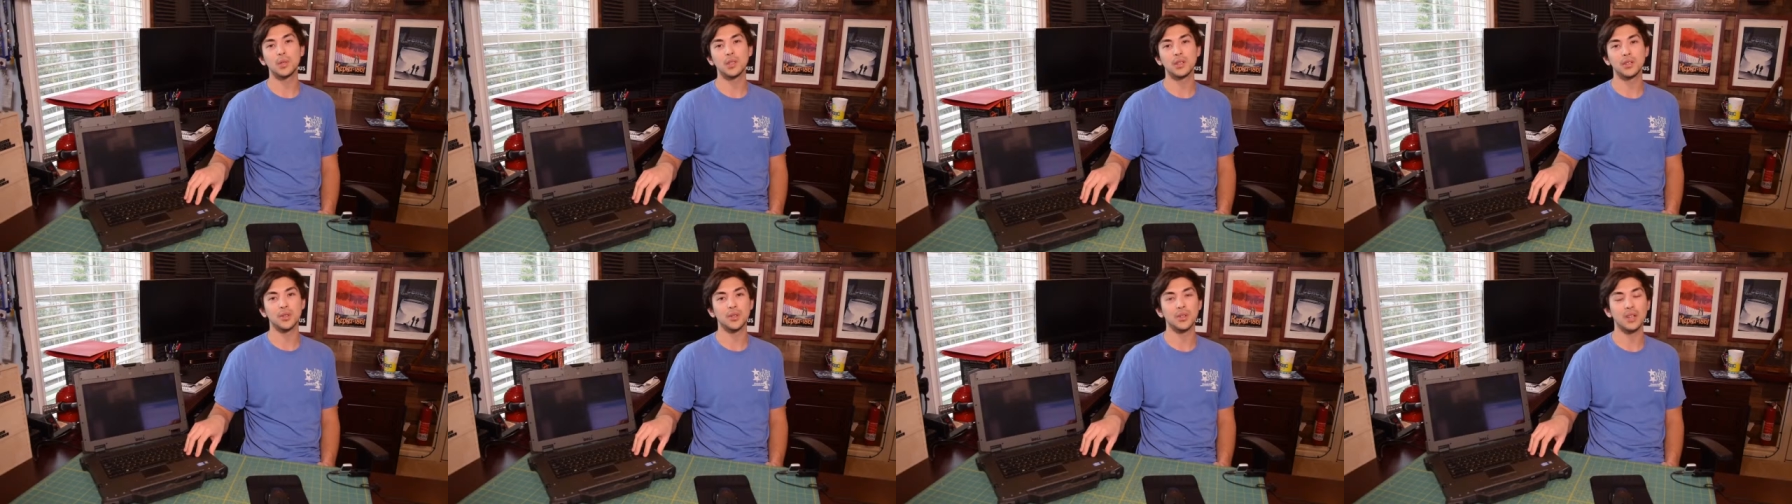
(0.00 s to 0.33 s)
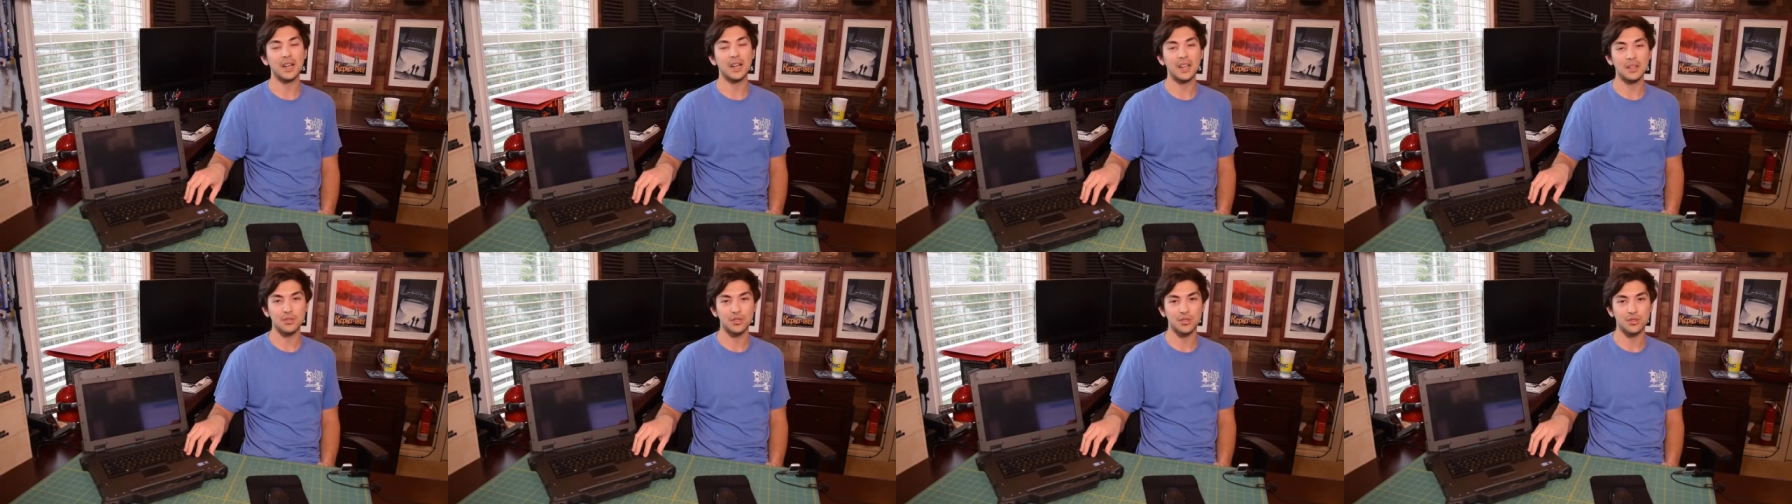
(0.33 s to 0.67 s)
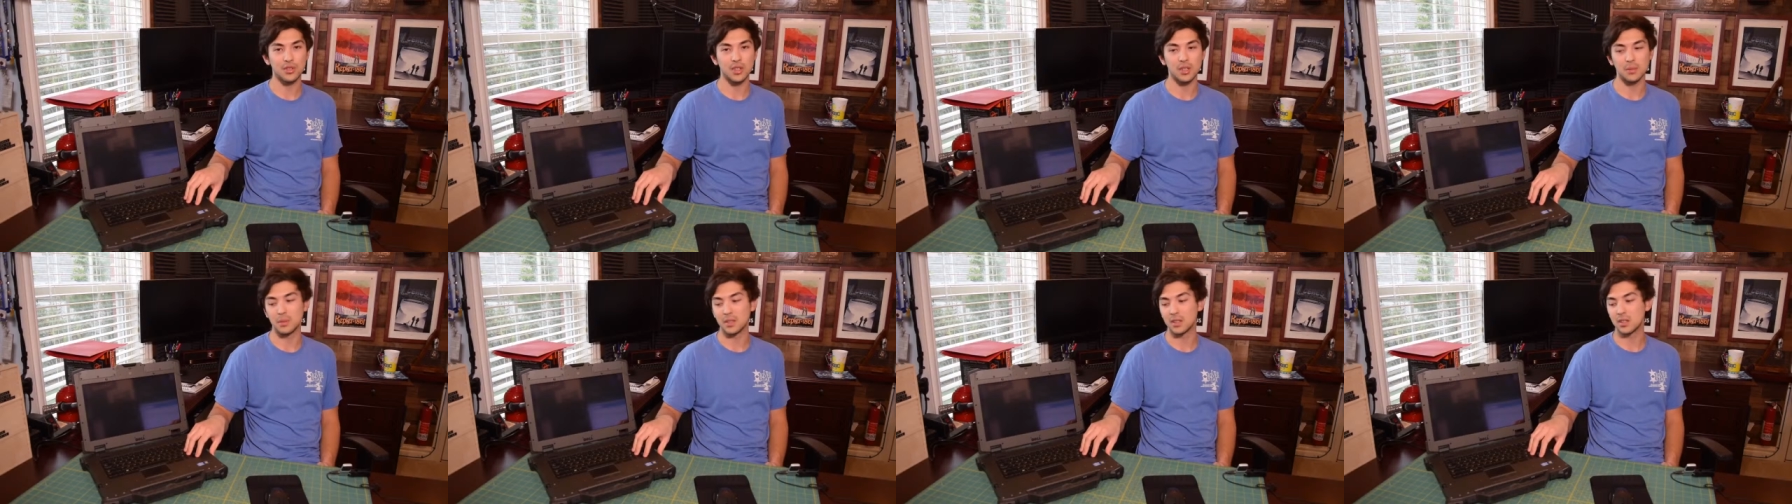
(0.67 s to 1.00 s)
little live
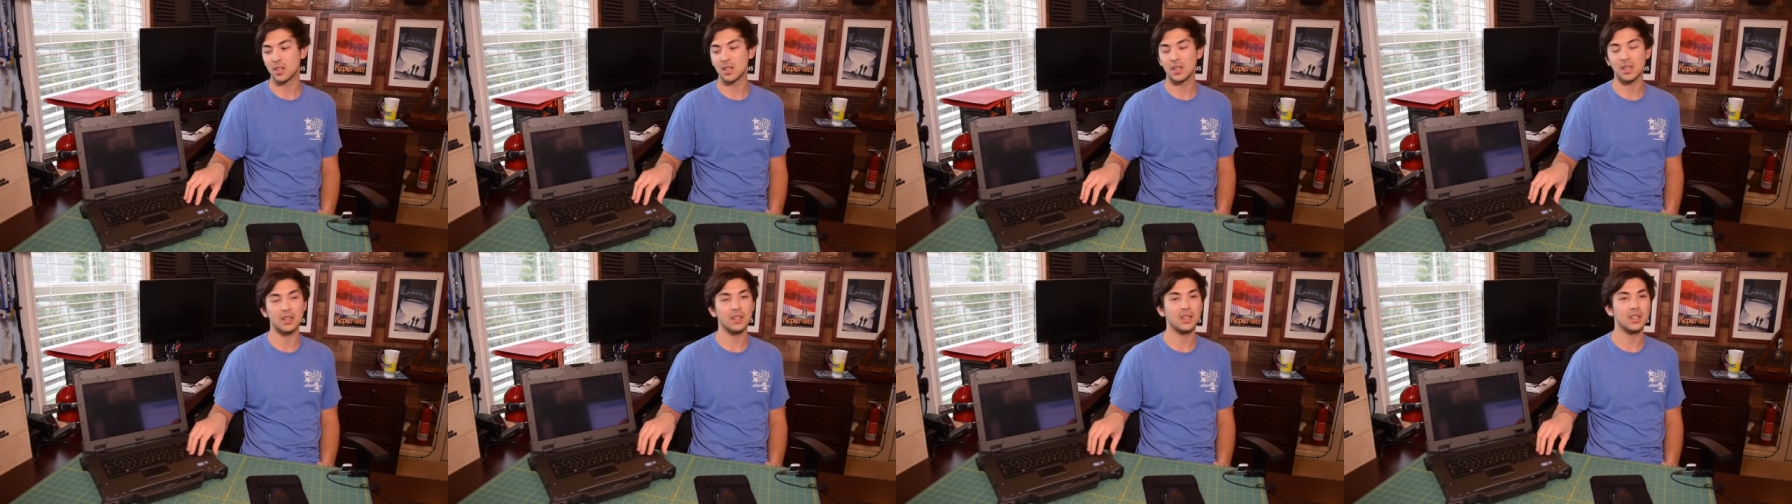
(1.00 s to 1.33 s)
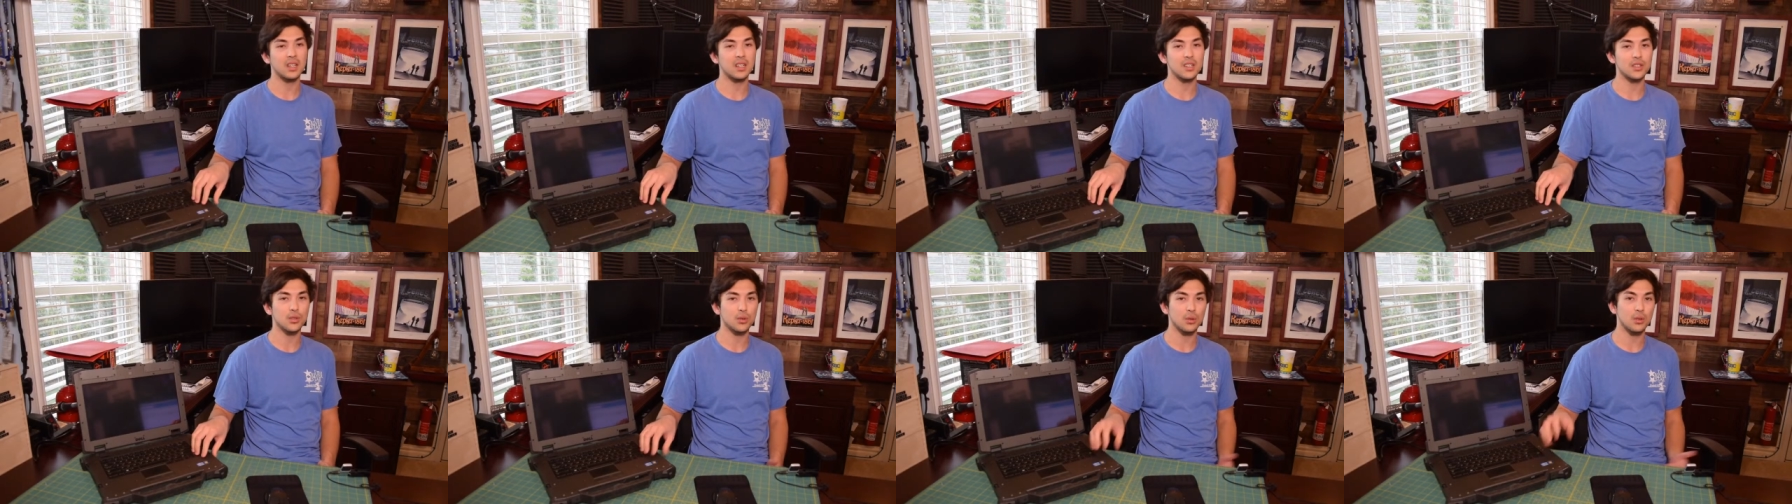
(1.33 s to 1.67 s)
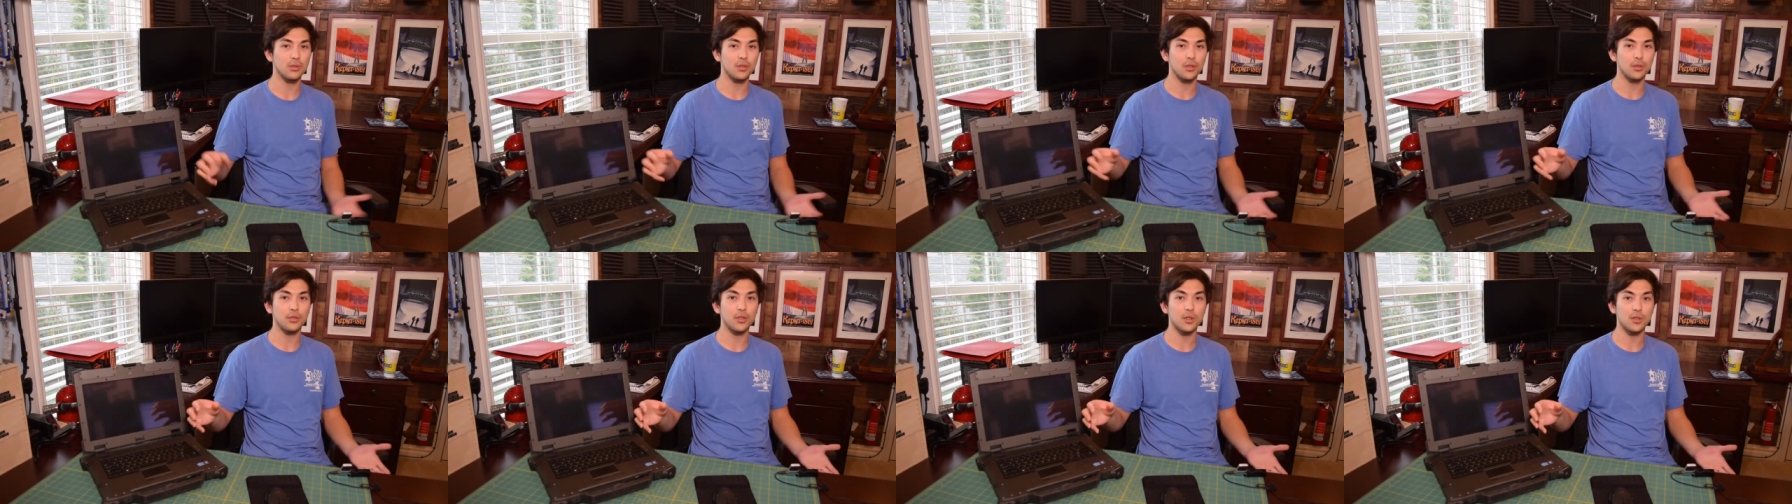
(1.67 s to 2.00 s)
stream and take uh, sort
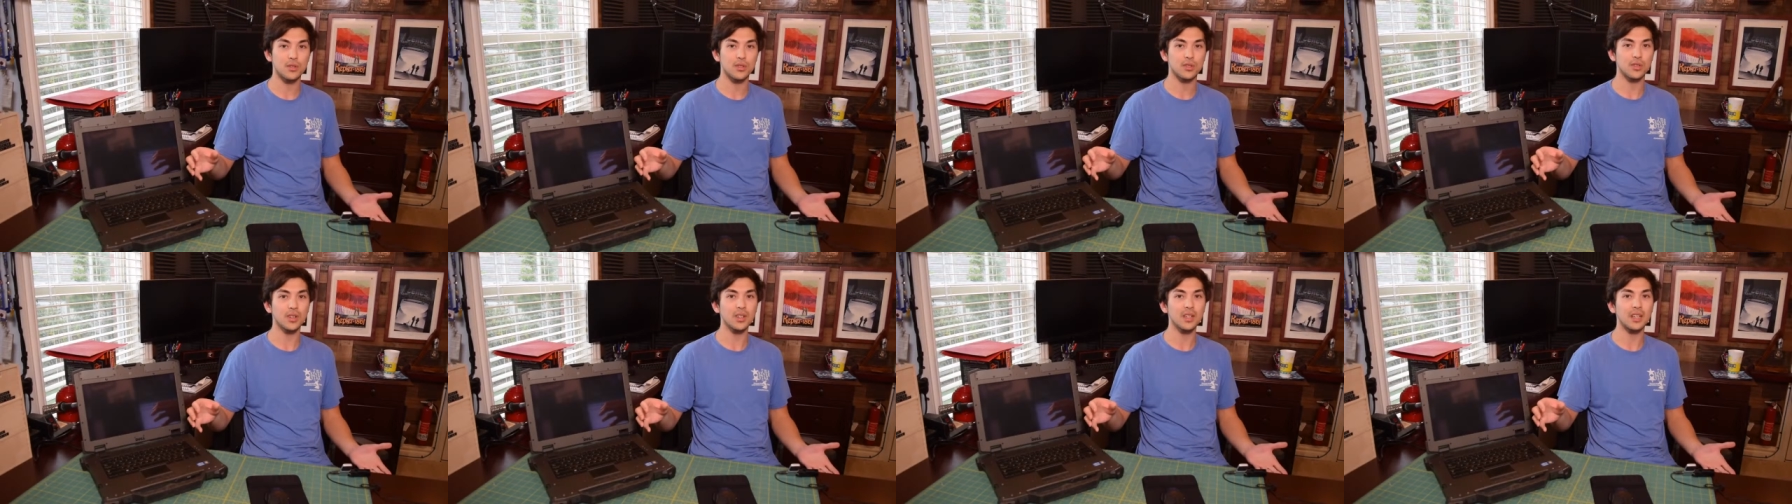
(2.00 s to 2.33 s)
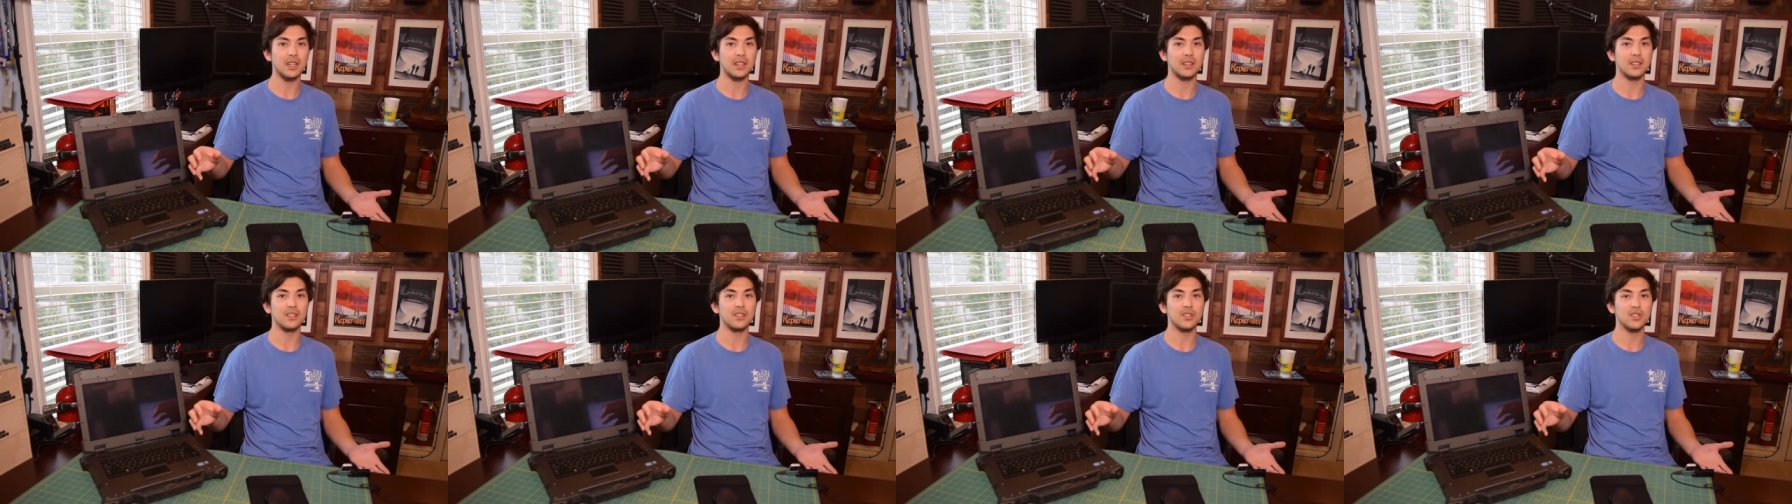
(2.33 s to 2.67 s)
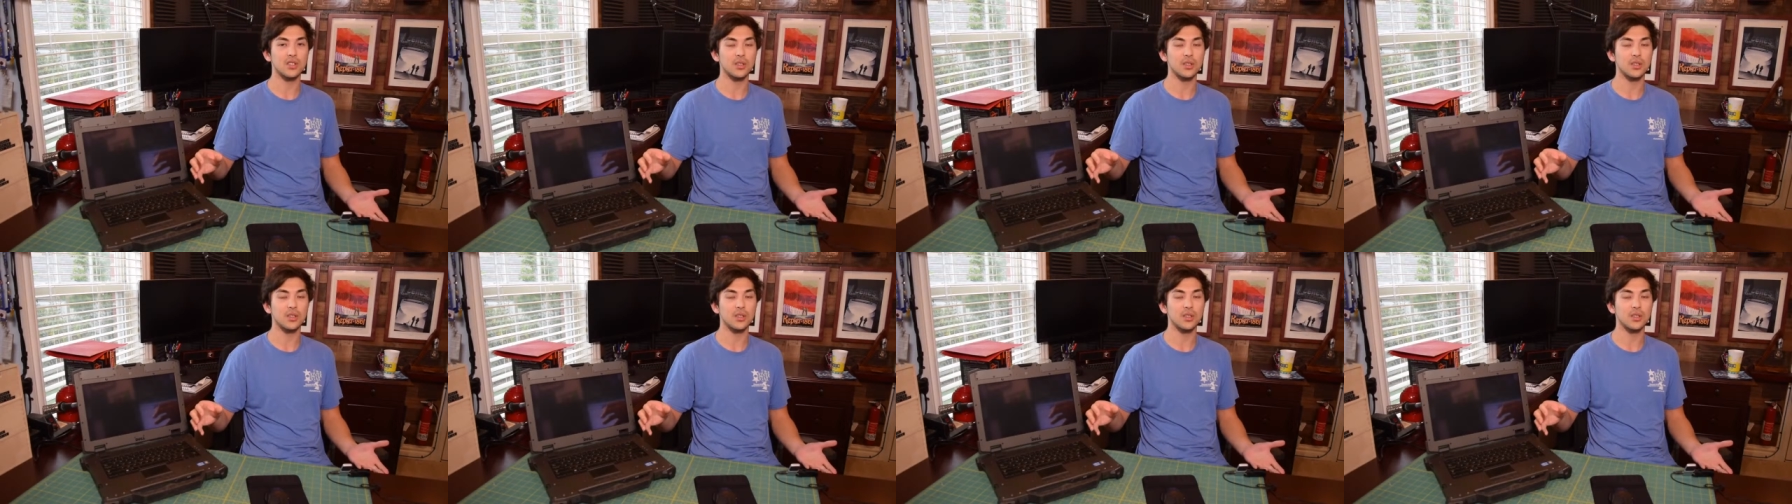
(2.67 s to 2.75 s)
of a first look at it.